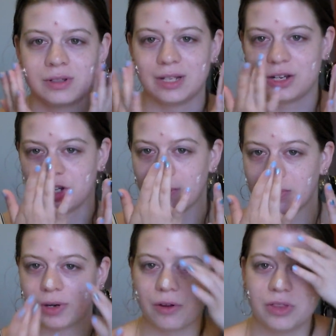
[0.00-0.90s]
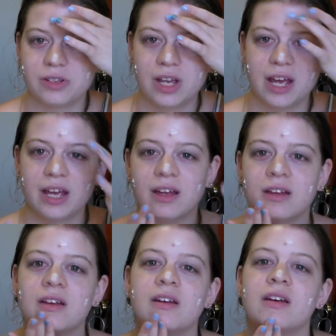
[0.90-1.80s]
touch up throughout the day.
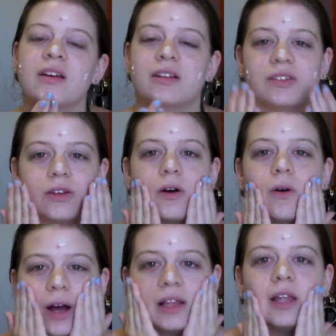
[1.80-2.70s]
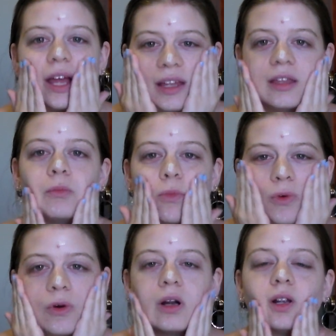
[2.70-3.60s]
And so I like that
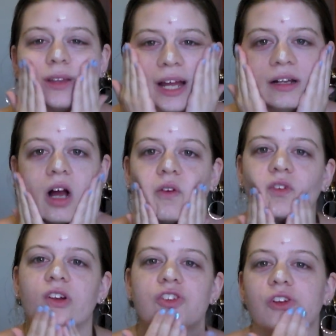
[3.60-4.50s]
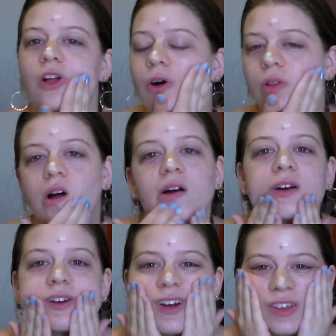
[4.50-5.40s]
more light coverage glow
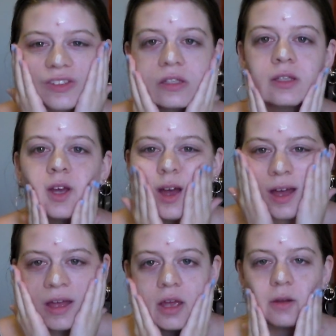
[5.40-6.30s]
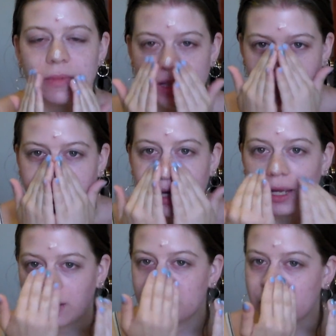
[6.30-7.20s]
look because it means
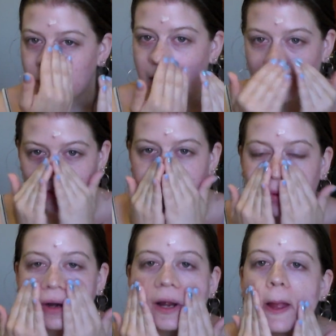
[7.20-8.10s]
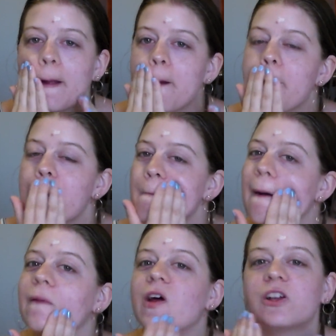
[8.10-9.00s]
I don't have to worry
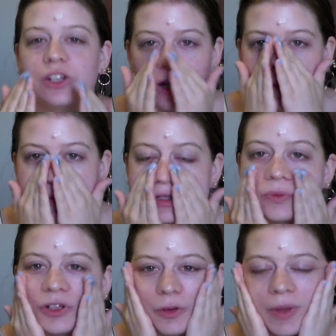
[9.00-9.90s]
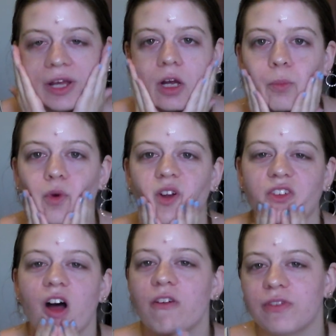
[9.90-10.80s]
about touching up, because when your makeup
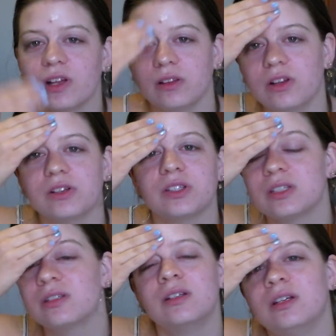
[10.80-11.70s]
wears off, it looks